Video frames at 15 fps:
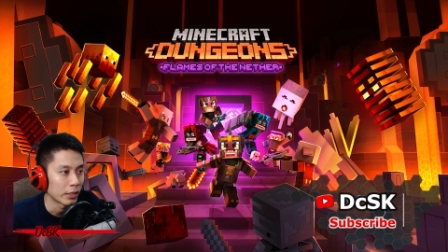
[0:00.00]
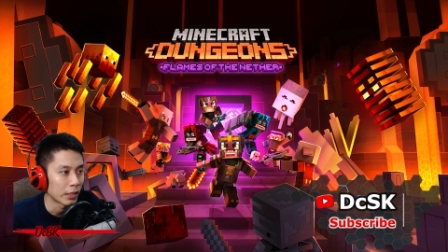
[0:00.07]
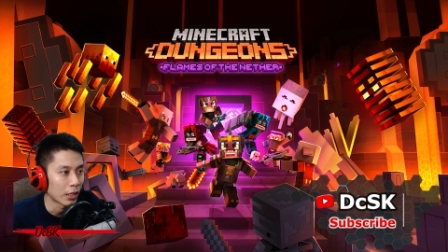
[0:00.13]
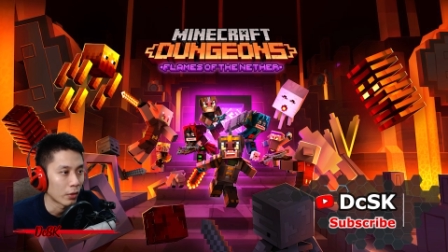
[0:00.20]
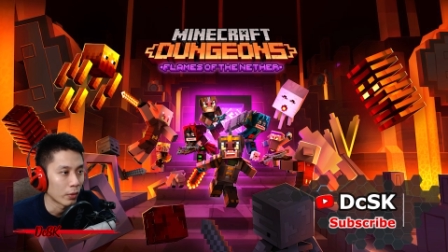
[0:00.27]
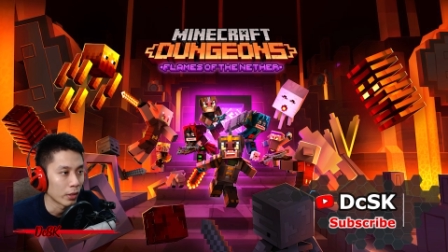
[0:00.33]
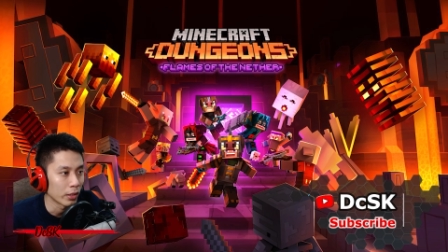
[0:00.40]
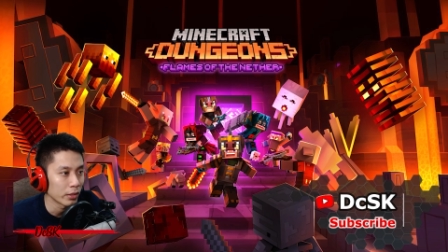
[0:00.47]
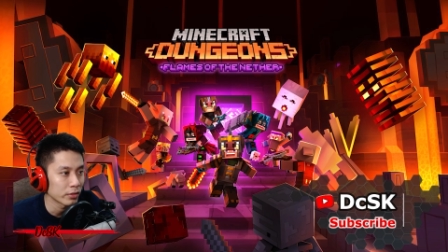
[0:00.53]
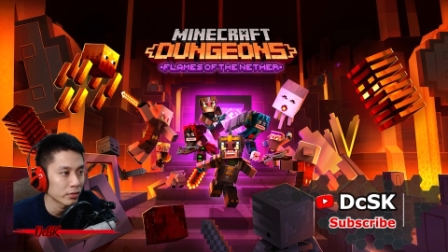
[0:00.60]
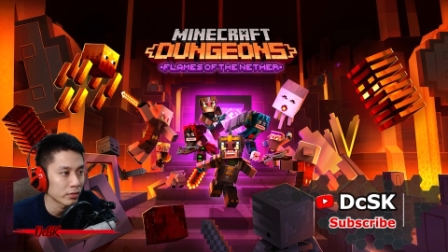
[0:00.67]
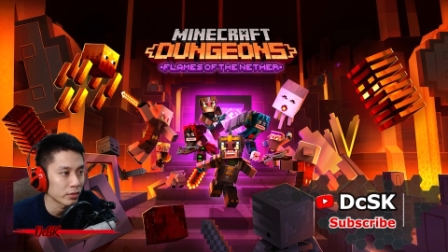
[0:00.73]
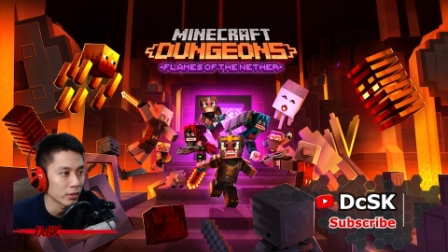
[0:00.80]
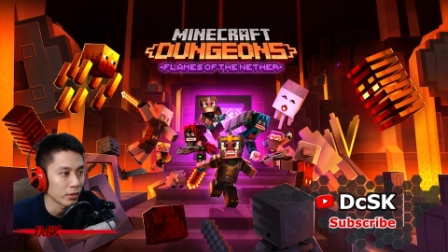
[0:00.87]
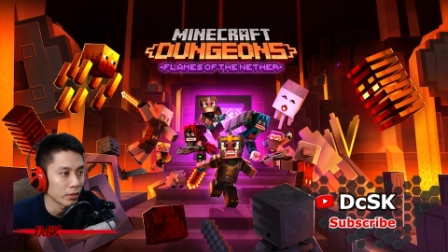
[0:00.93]
Now uh, let's
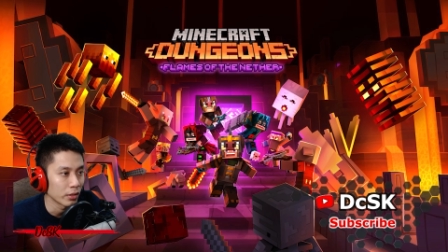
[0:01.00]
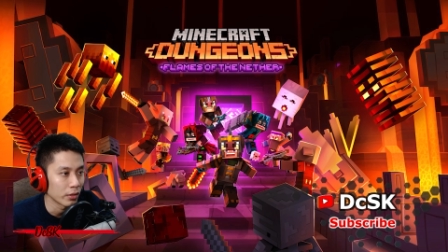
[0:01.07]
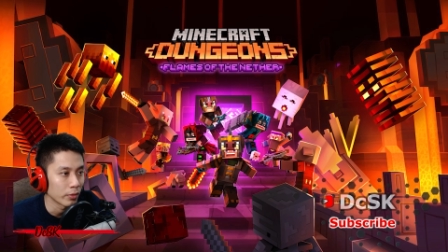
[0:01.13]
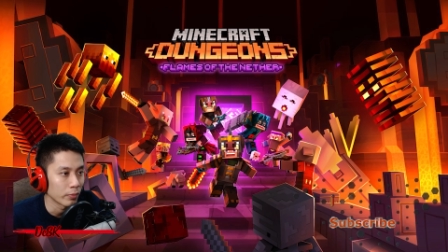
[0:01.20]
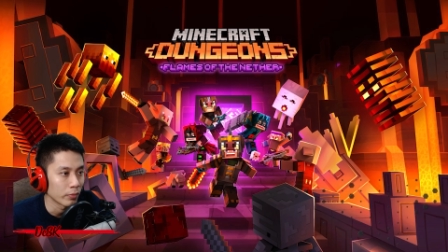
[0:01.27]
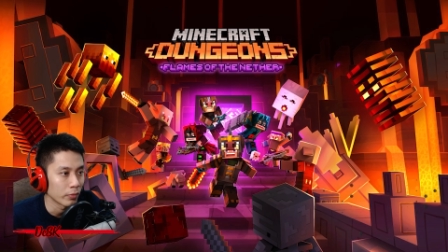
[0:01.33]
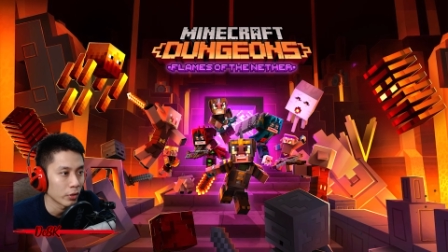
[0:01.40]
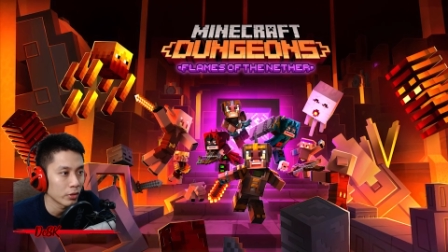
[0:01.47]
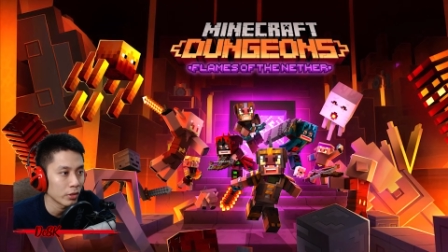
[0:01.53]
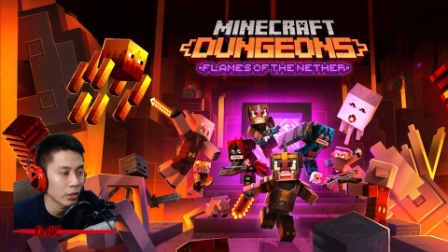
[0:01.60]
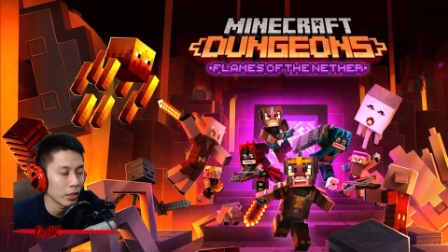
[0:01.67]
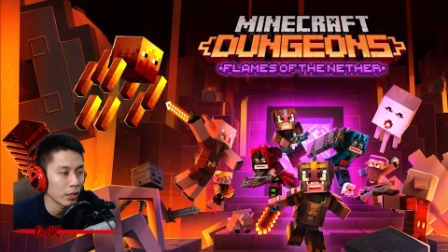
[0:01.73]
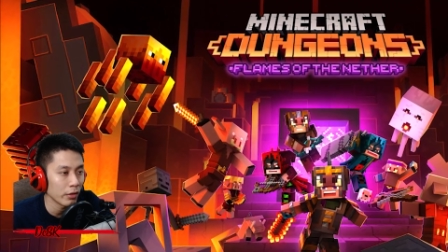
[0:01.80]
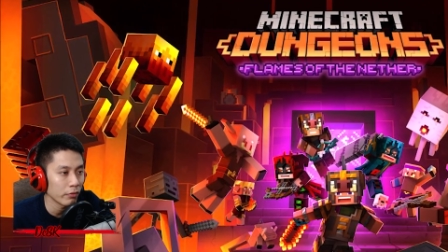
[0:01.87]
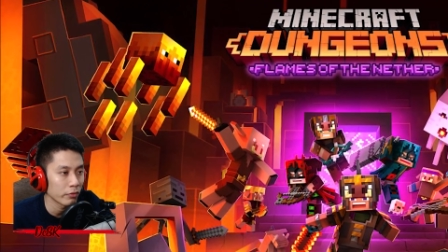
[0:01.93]
see um, on
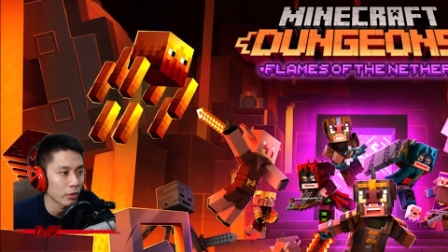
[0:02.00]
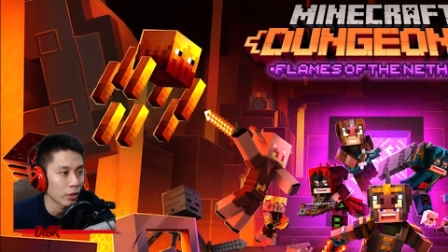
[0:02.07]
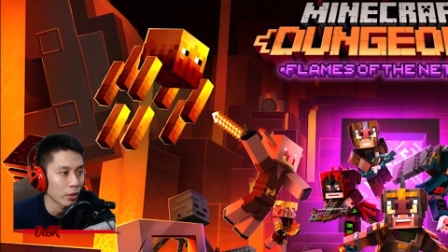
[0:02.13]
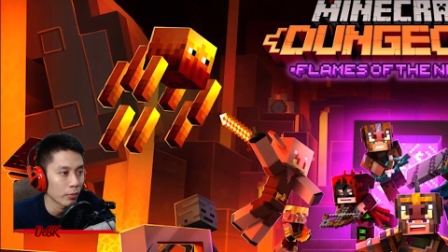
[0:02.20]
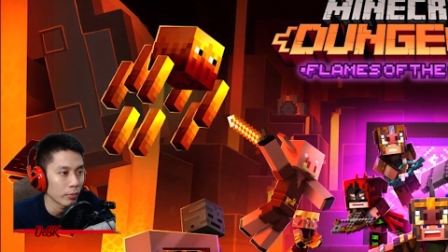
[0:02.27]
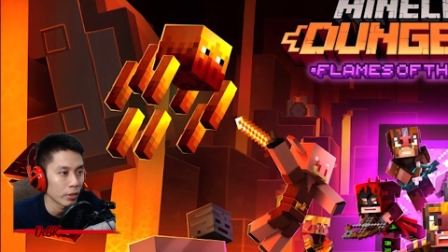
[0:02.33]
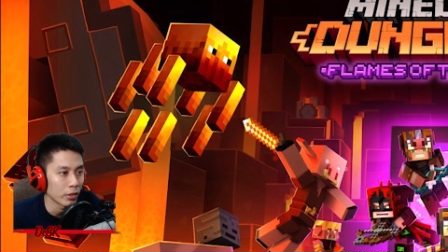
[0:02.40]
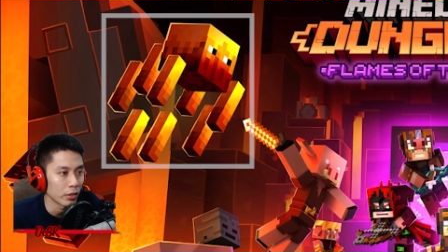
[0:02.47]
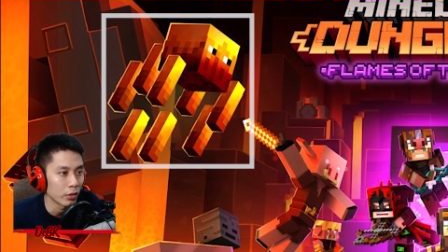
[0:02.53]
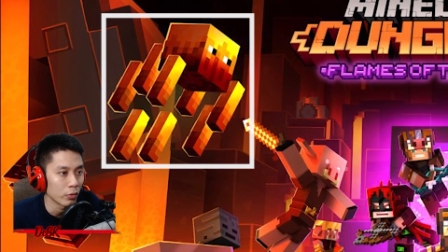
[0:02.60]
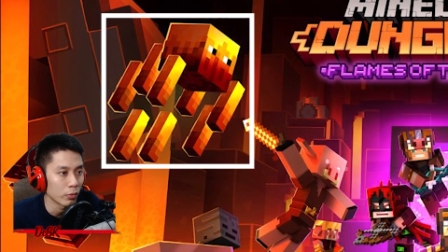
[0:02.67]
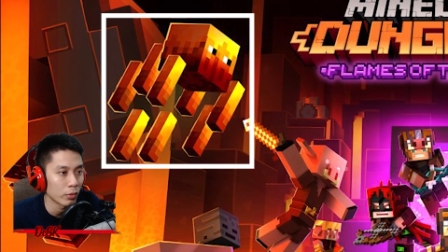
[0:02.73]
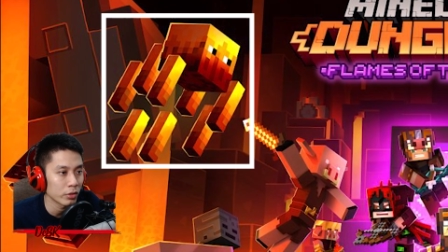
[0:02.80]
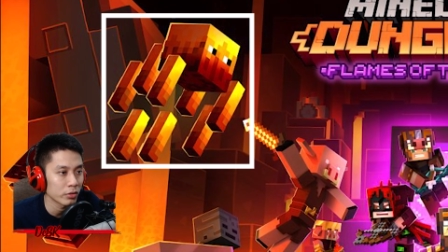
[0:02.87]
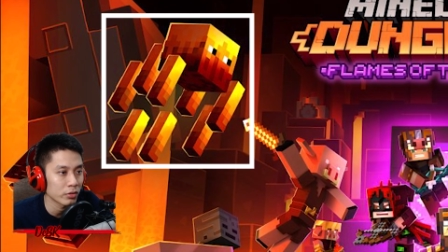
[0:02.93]
the left top a
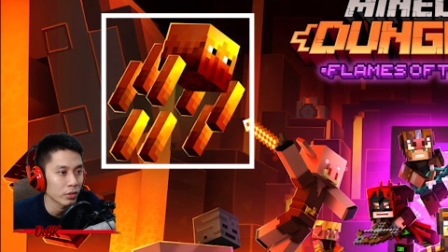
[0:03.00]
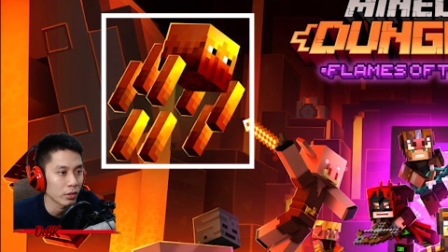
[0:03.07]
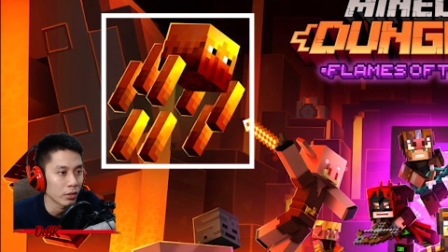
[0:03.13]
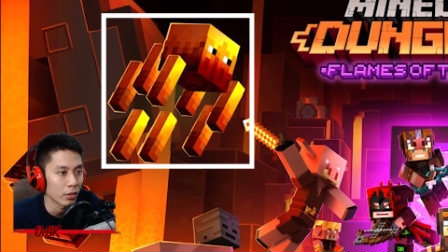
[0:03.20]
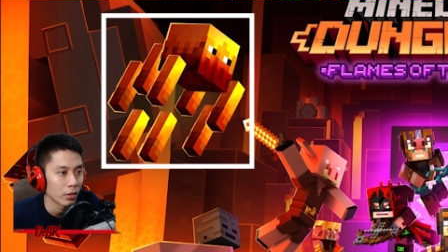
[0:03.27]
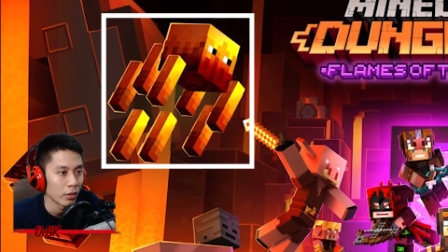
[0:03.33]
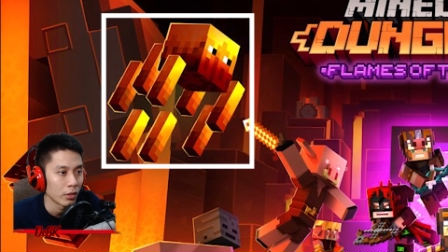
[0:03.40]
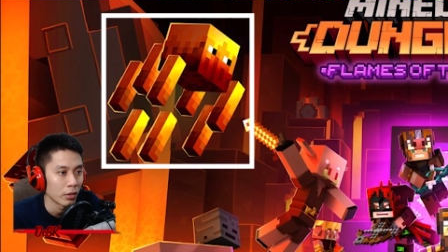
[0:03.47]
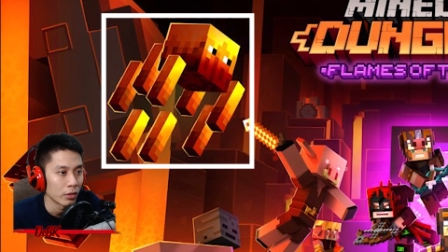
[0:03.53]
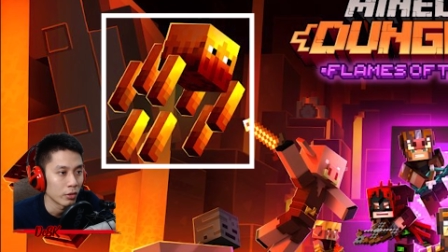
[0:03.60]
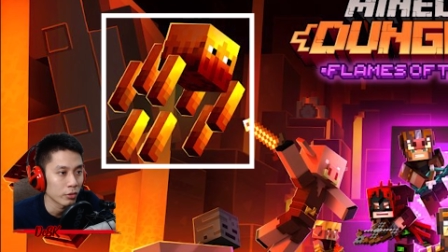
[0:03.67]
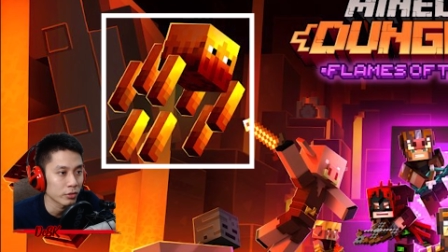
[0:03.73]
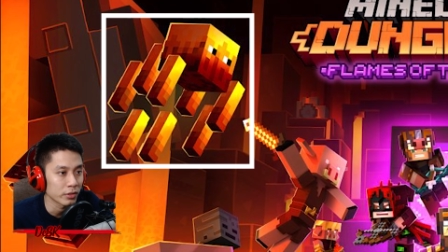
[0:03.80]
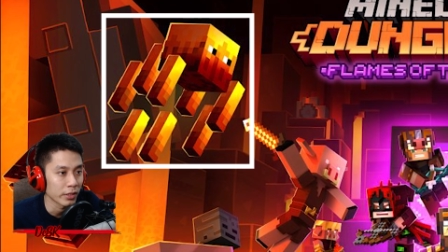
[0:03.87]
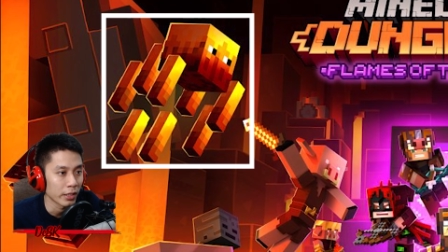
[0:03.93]
new monster
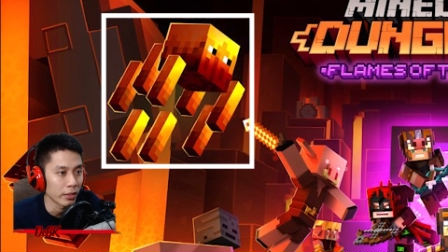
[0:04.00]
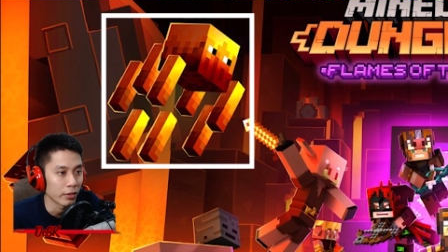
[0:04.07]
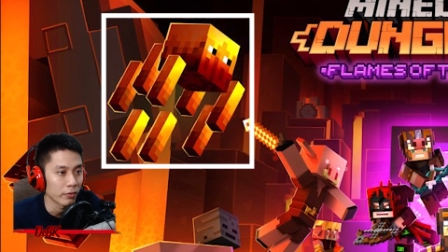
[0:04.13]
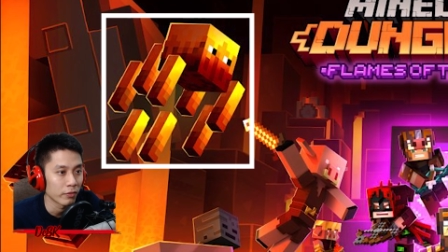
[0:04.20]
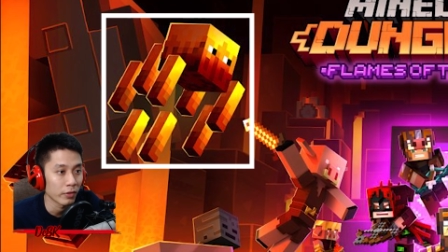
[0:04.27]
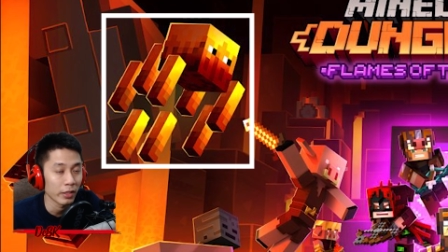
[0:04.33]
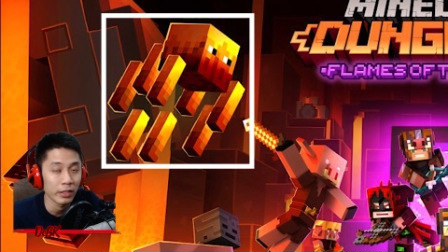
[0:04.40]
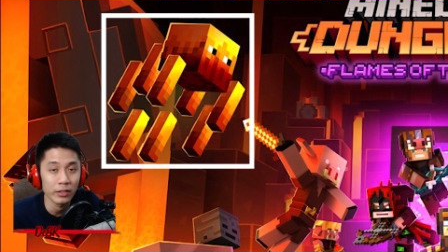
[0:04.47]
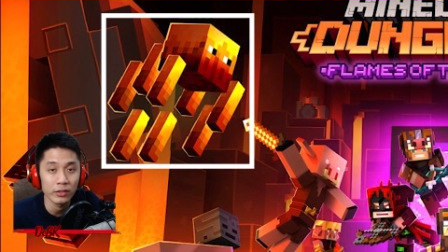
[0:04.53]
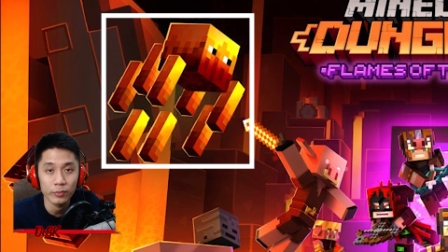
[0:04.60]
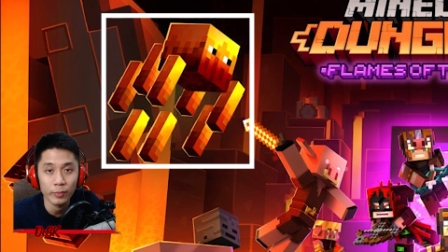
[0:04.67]
looks like a flying